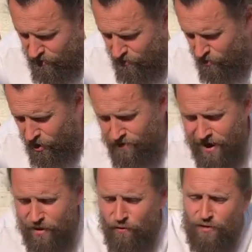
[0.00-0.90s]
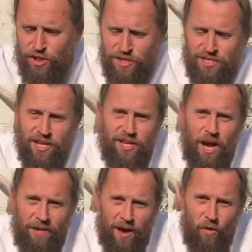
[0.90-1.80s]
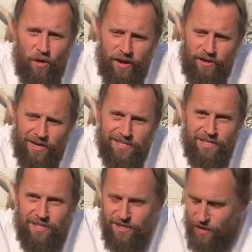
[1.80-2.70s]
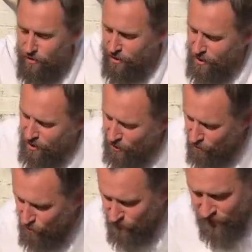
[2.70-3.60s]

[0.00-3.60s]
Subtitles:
one of our little fishes did come out quite nicely. So we've done